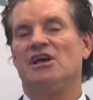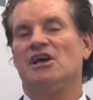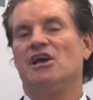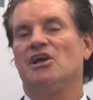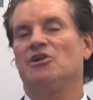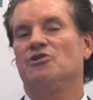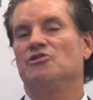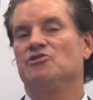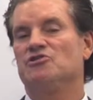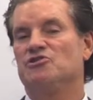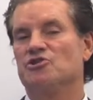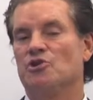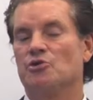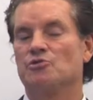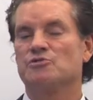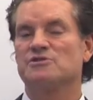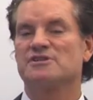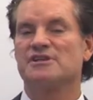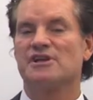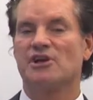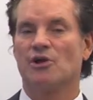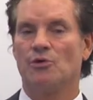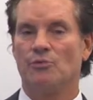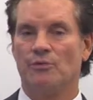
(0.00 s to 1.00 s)
and you're
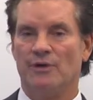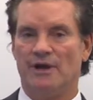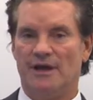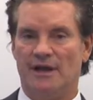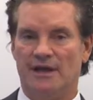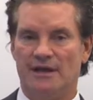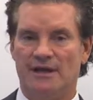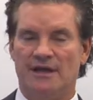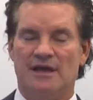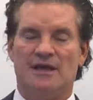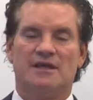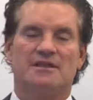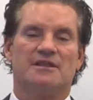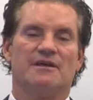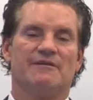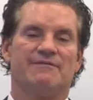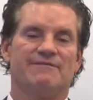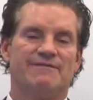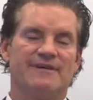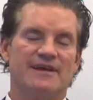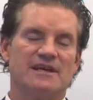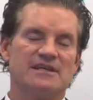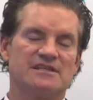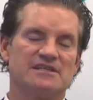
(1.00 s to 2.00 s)
dozing away, the
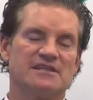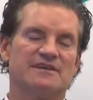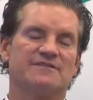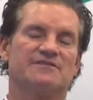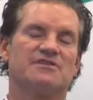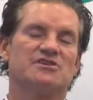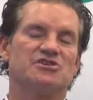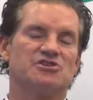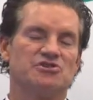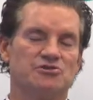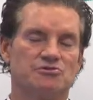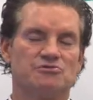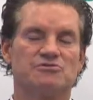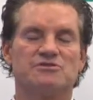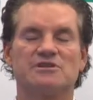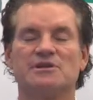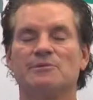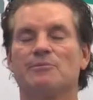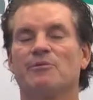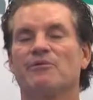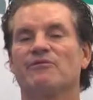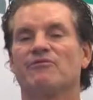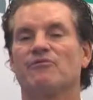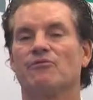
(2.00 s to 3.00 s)
facelift is usually
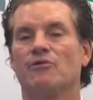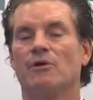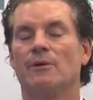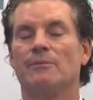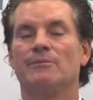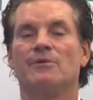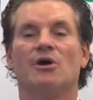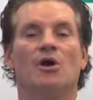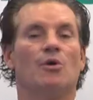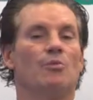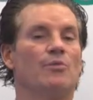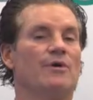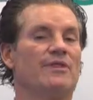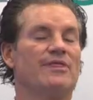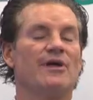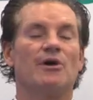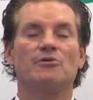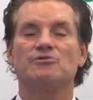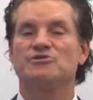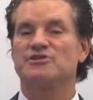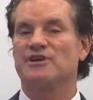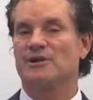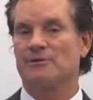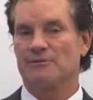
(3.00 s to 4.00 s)
performed
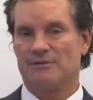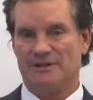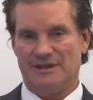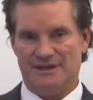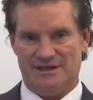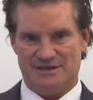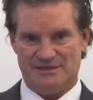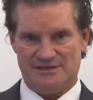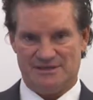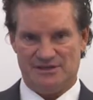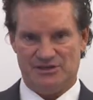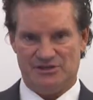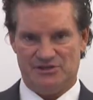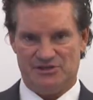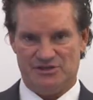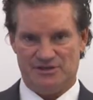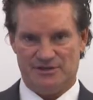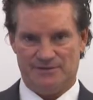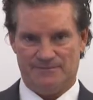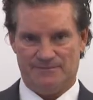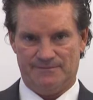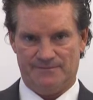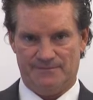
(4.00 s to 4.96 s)
without general anesthesia.